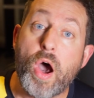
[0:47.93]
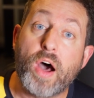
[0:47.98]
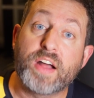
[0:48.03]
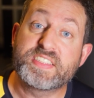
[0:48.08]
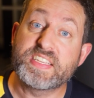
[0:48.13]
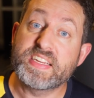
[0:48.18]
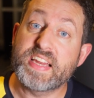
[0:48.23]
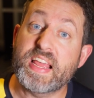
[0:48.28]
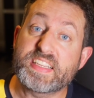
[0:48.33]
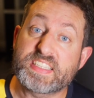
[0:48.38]
On
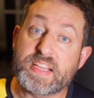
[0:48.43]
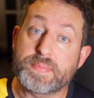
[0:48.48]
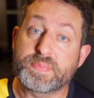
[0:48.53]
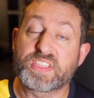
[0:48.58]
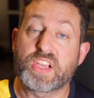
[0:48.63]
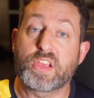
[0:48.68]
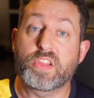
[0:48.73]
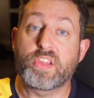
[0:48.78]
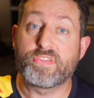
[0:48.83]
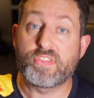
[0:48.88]
today's
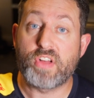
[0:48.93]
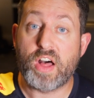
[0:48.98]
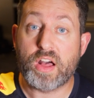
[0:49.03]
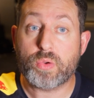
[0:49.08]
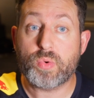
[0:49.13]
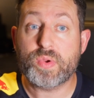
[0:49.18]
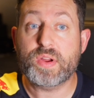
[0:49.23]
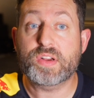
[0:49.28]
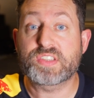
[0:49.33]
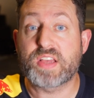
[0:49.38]
episode of the
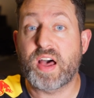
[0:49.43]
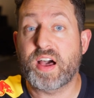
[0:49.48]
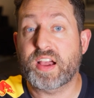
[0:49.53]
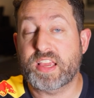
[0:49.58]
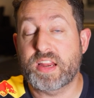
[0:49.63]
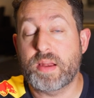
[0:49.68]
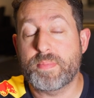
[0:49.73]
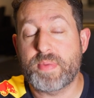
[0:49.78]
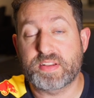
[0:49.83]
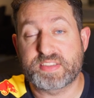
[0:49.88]
vlog, we are
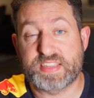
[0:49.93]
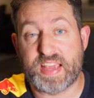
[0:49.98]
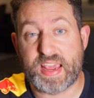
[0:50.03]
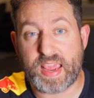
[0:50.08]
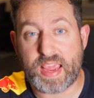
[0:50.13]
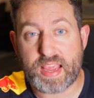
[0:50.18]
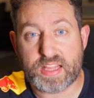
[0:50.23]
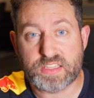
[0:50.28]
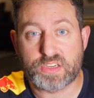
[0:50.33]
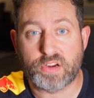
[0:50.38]
talking about
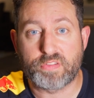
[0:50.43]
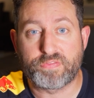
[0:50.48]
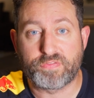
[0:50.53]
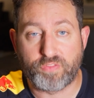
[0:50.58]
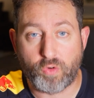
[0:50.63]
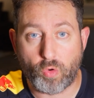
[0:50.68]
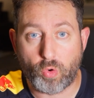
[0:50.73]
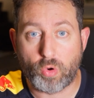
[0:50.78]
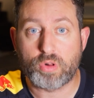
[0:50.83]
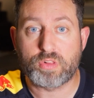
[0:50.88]
Dehancer
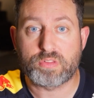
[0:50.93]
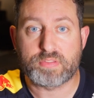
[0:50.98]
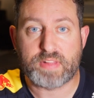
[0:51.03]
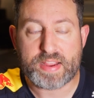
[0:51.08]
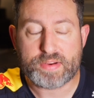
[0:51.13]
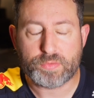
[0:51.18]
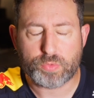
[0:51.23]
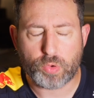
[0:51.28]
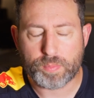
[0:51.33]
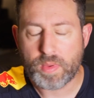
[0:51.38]
for
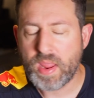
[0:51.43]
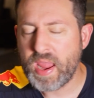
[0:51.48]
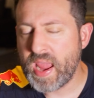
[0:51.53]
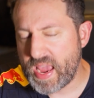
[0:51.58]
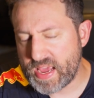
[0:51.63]
Lightroom,